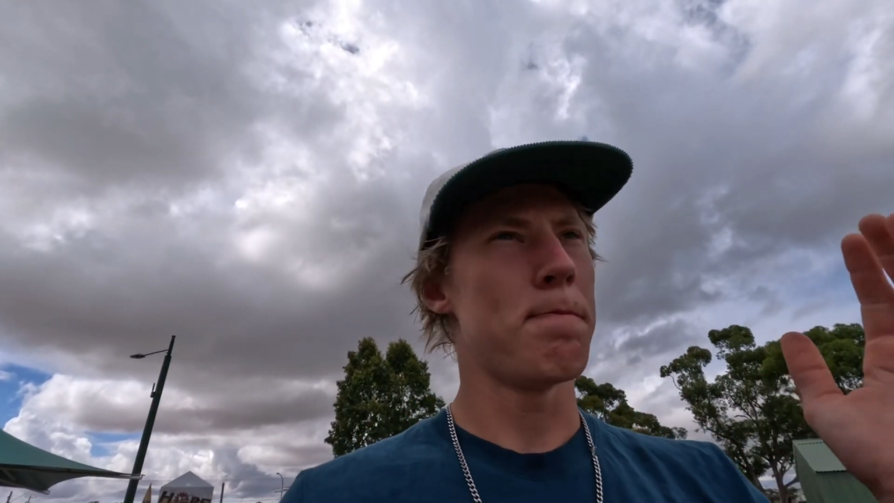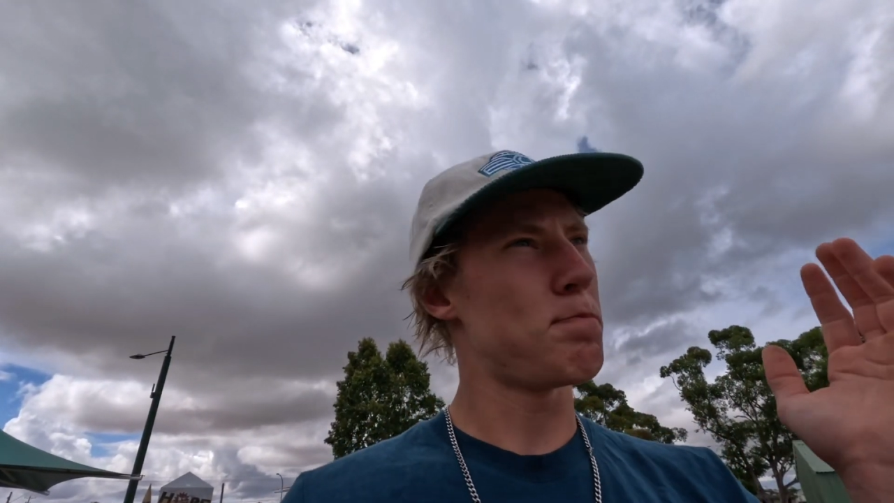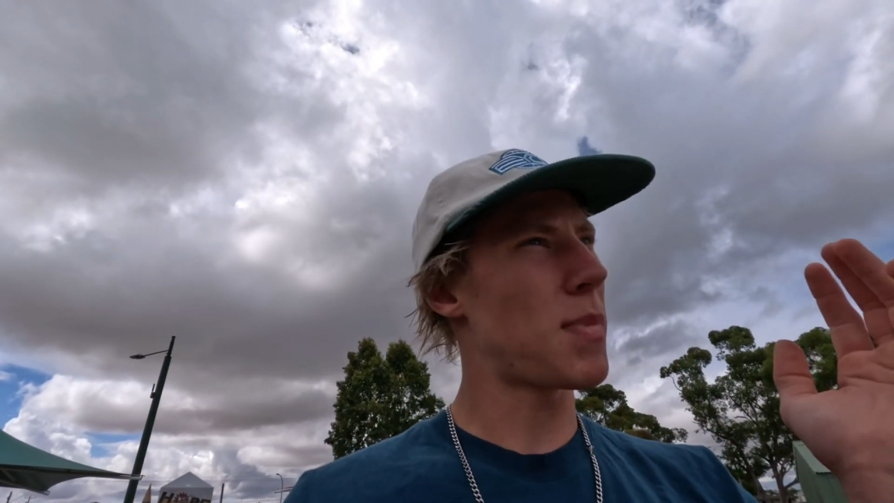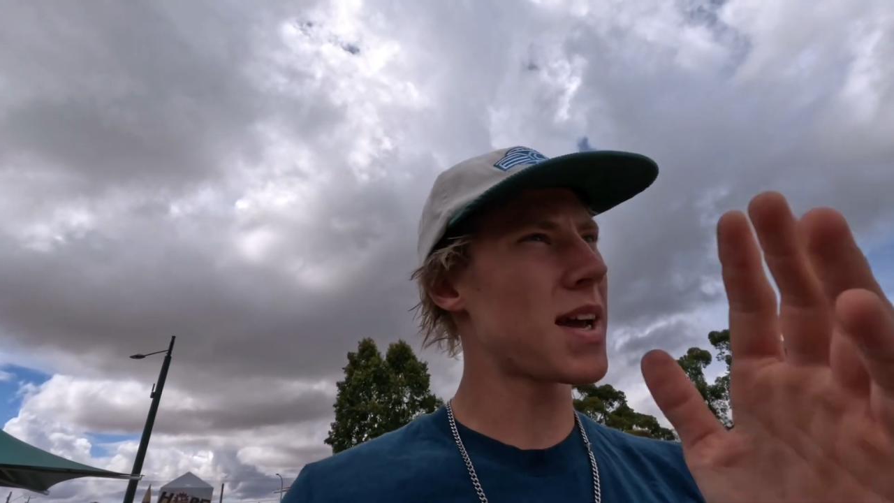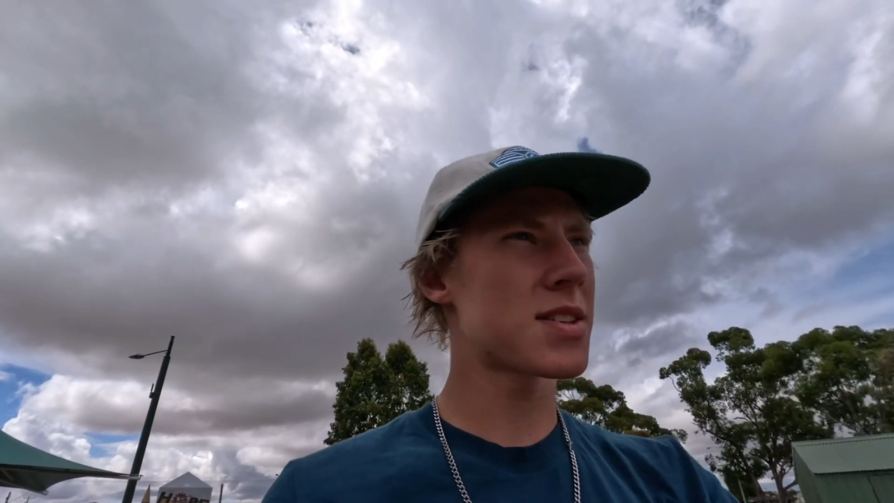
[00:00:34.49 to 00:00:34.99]

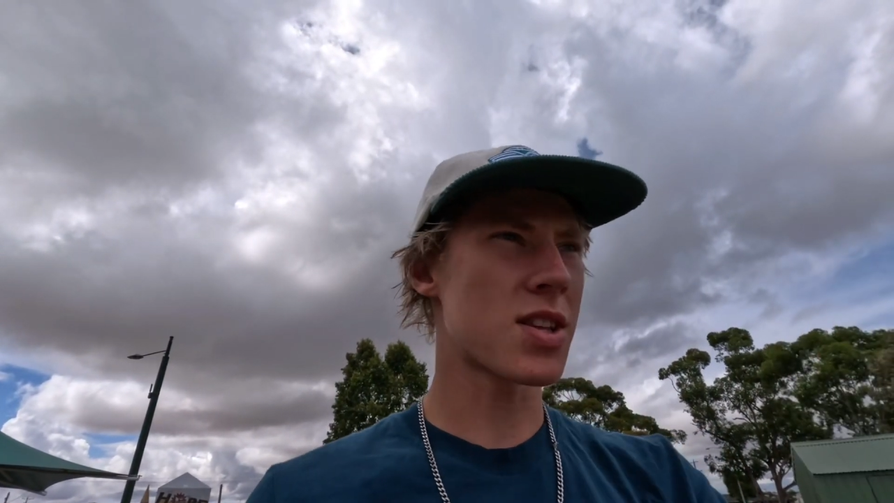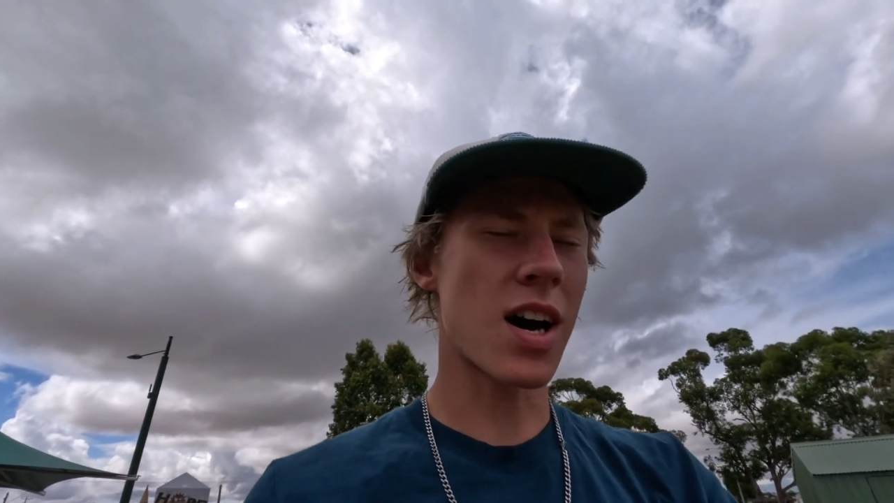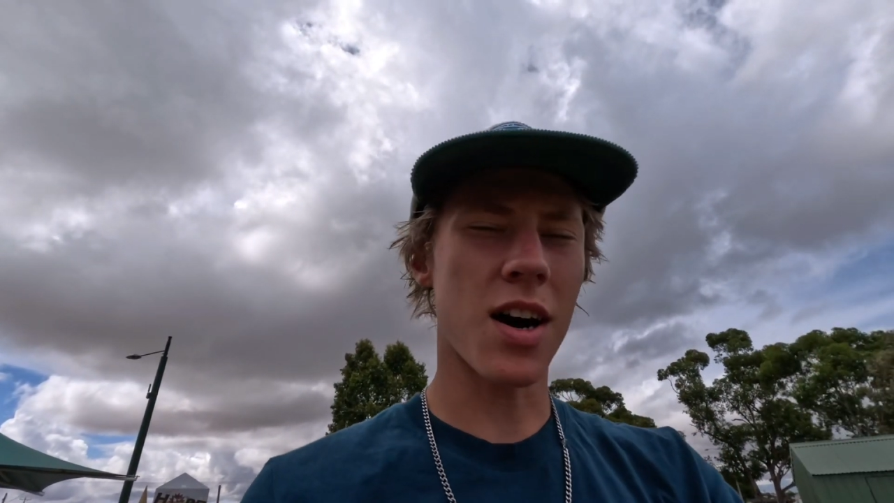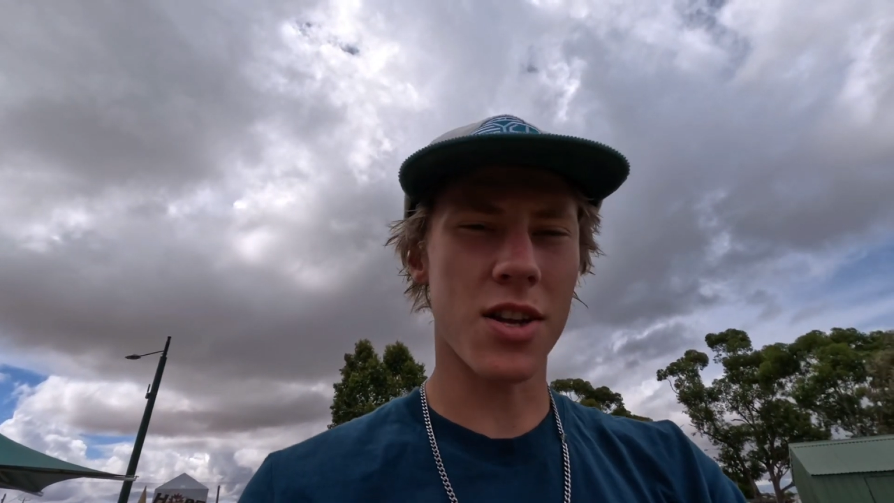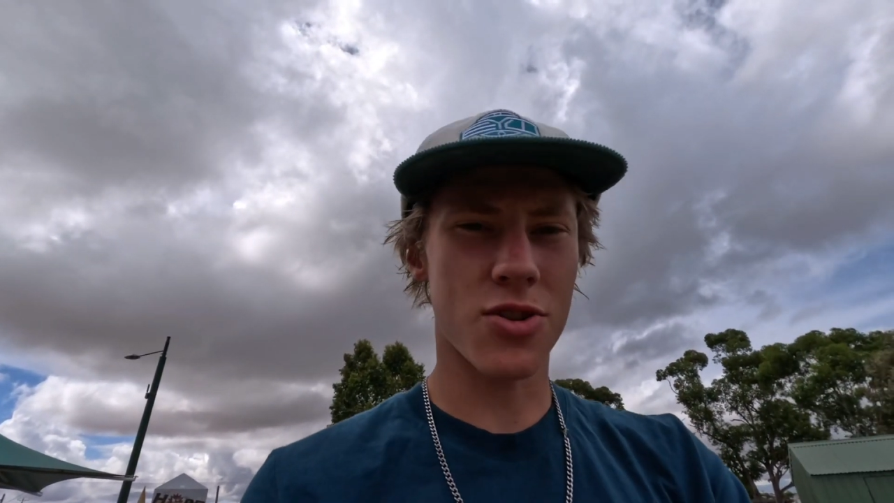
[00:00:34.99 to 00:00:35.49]
It makes the
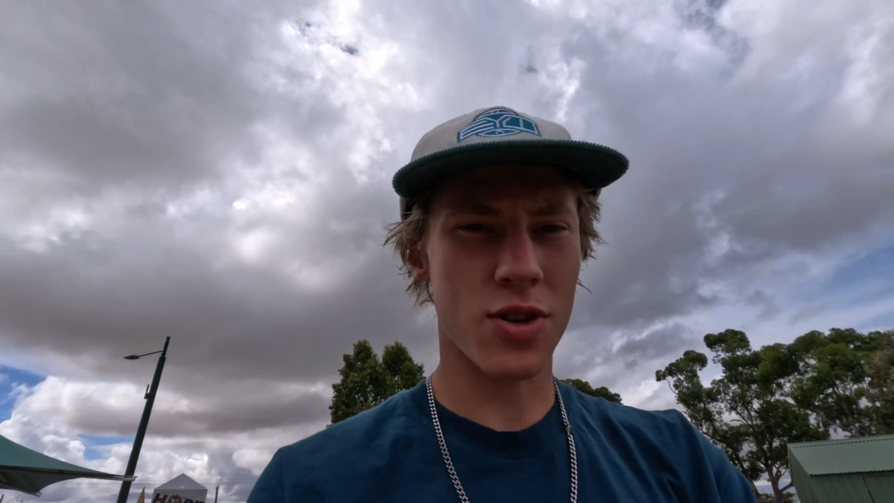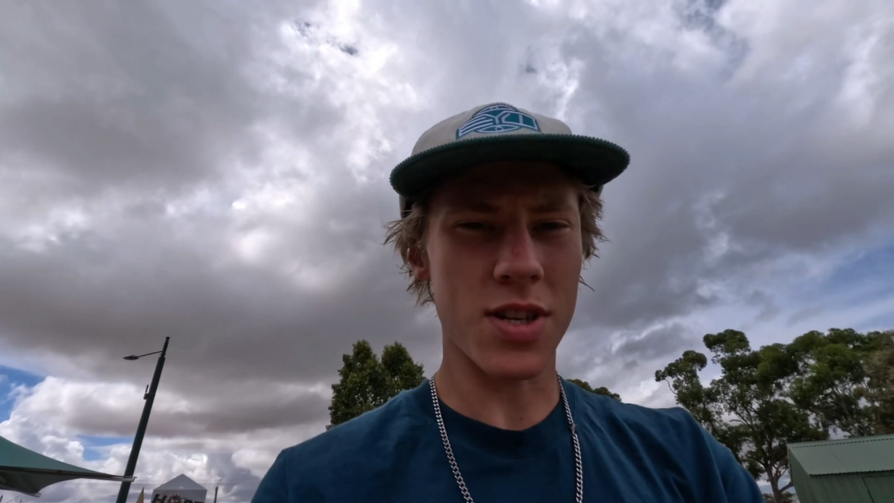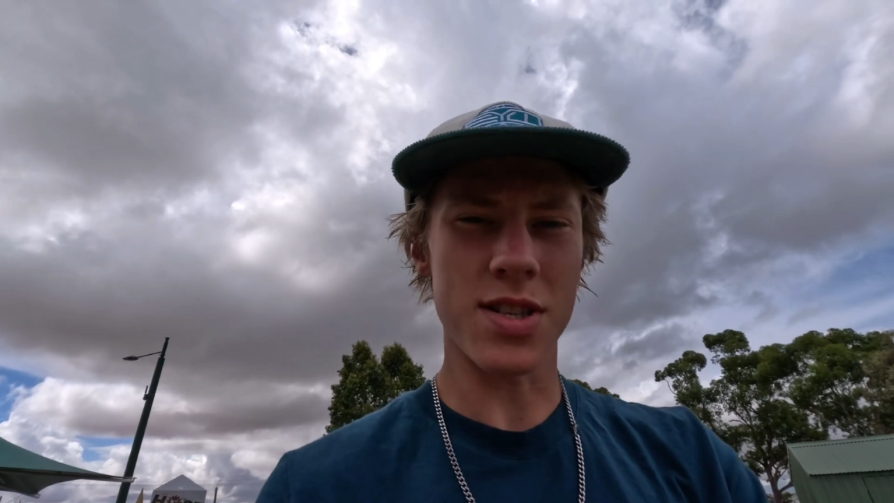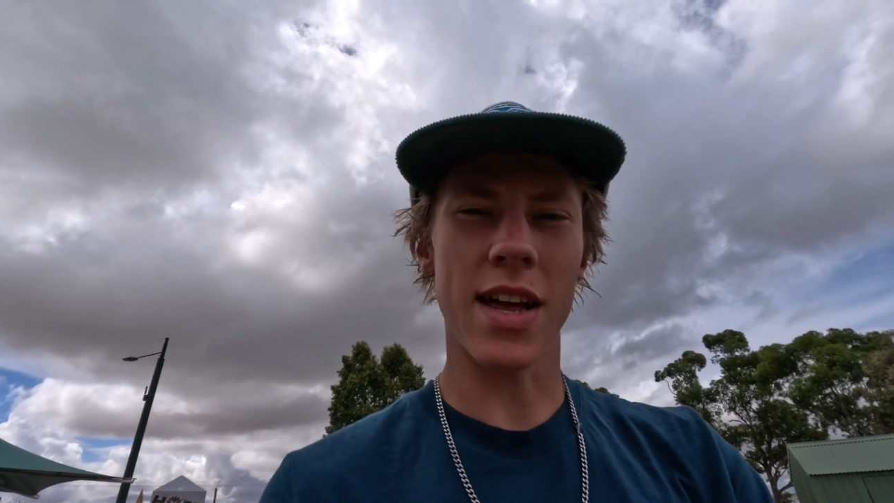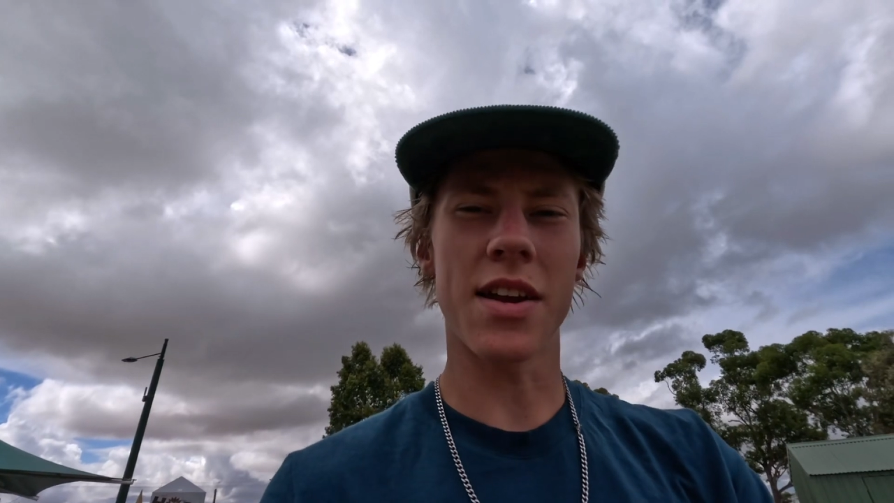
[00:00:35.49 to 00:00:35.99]
harder
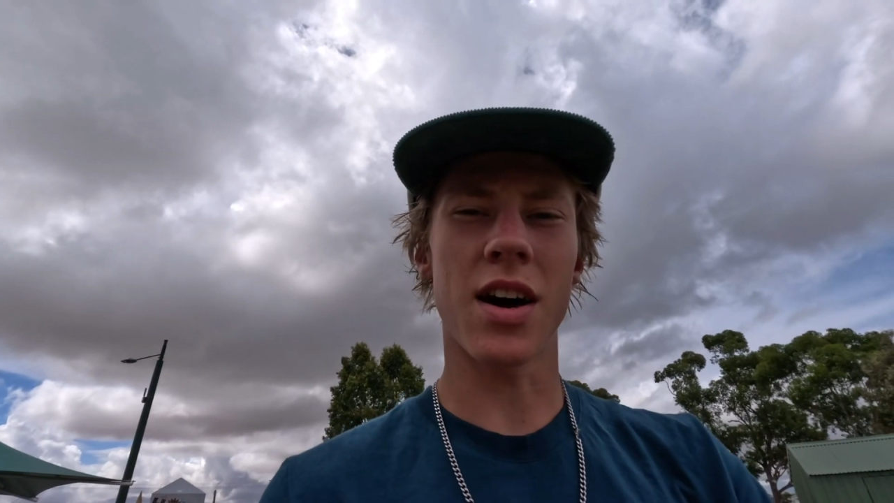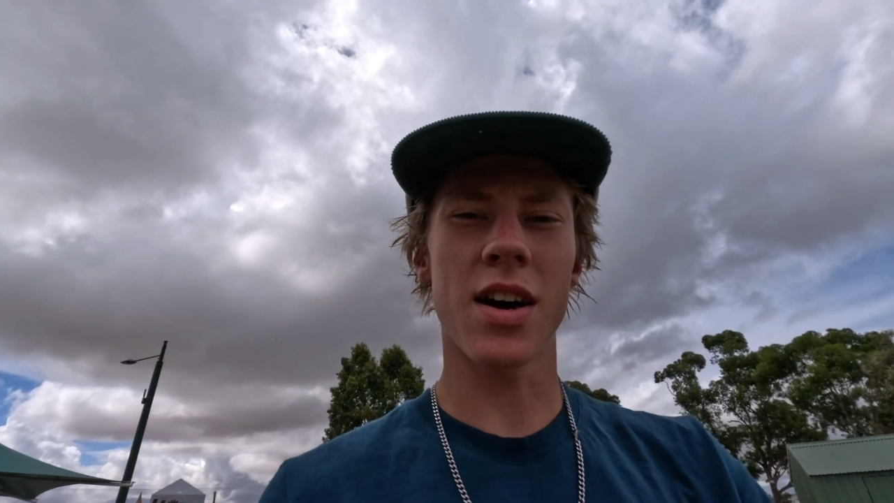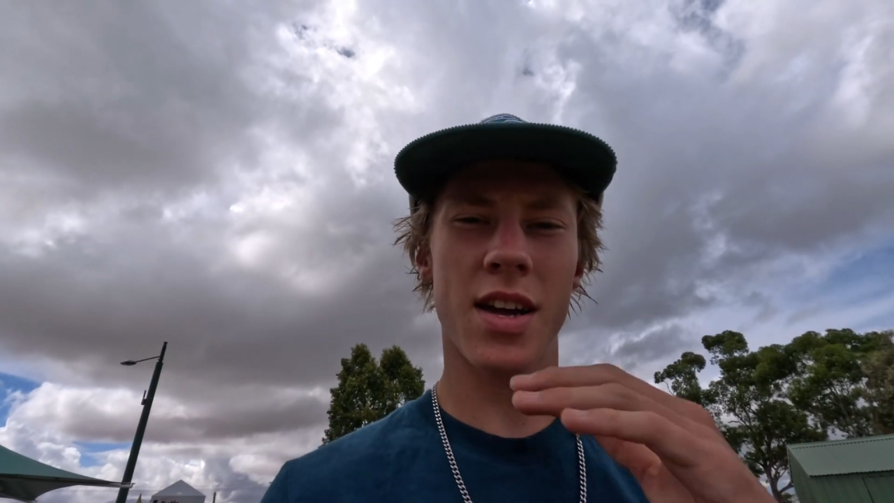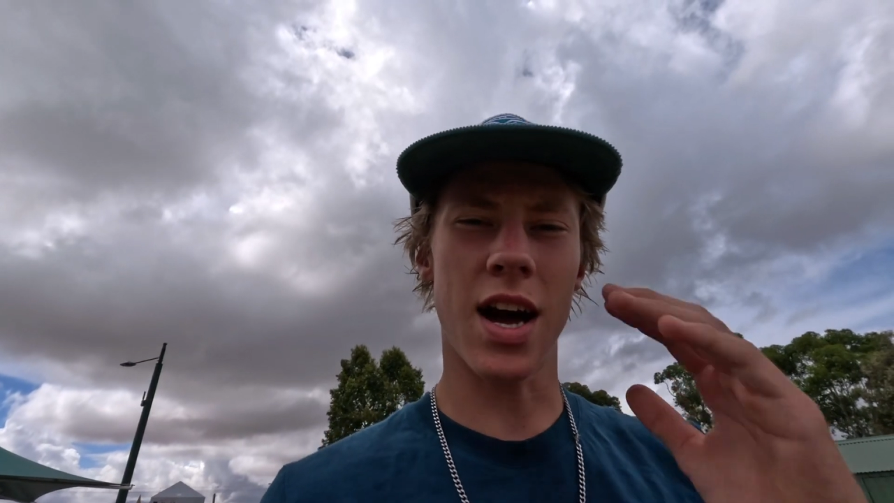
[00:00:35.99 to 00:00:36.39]
tricks later